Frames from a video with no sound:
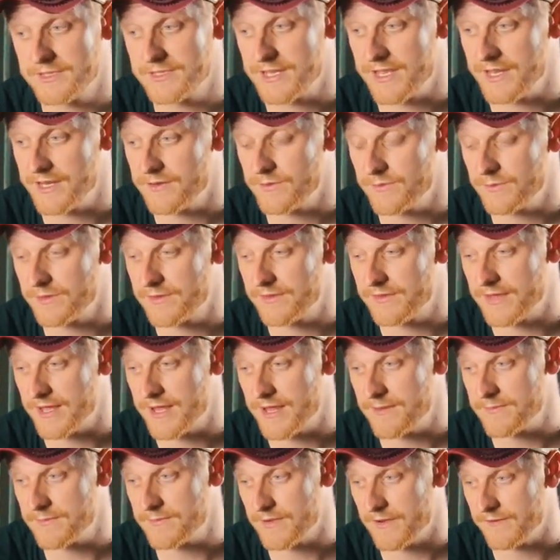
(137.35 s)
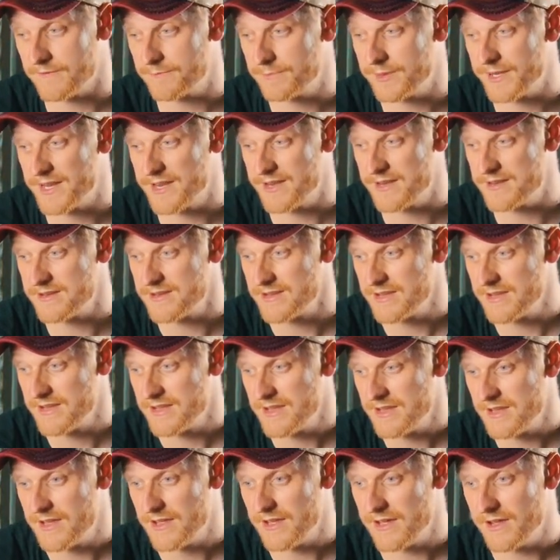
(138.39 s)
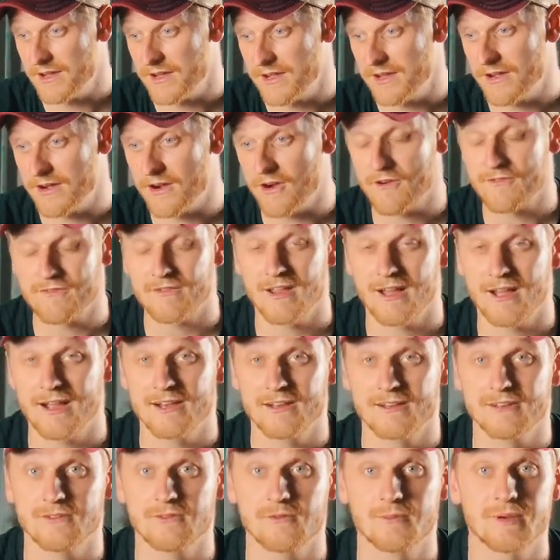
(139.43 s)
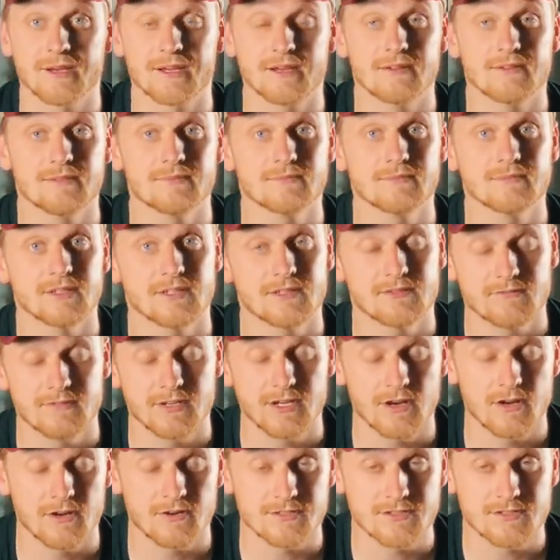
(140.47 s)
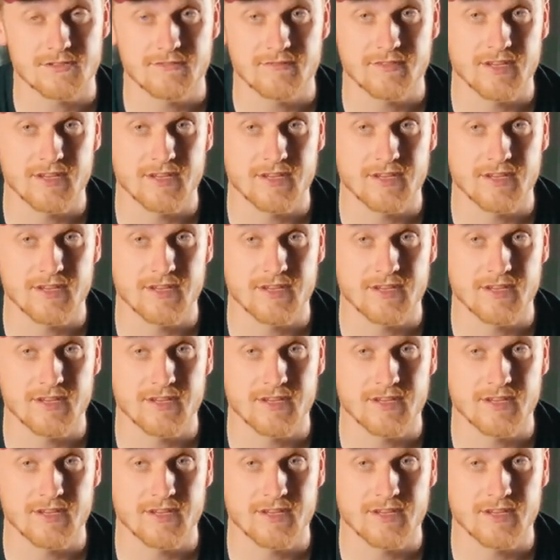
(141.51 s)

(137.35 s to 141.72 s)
date with them. I've been offline a little bit in regards to